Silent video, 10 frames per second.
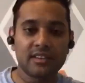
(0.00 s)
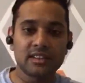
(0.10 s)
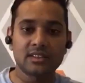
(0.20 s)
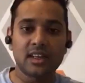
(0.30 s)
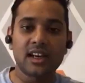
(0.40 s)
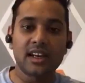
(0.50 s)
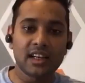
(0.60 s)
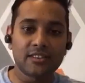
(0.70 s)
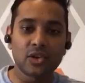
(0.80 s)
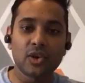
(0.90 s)
Which is
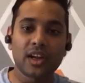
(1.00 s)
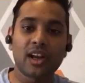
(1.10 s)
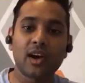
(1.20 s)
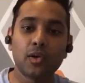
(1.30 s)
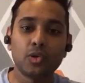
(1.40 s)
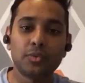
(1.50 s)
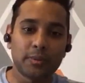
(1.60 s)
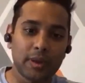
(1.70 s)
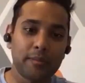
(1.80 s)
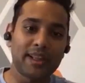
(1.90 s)
currently, if you look at it, how do
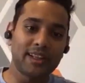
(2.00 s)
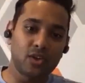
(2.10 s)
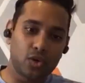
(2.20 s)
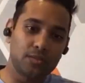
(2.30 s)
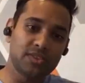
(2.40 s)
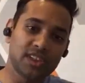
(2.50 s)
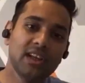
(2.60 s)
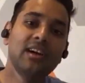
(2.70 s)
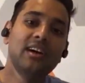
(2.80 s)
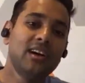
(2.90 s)
people make their homes?
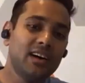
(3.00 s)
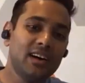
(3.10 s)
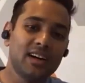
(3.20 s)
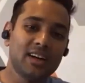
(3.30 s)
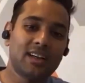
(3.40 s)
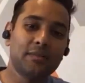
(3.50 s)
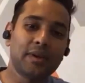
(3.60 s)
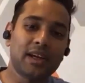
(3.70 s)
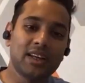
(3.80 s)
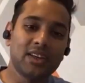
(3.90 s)

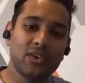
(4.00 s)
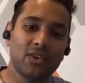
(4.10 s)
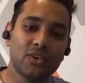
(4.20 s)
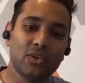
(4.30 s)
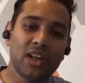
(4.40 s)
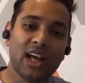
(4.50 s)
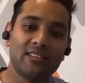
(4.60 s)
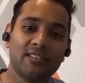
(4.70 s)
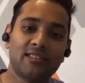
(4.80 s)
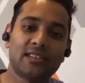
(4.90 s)
Typically, you'll have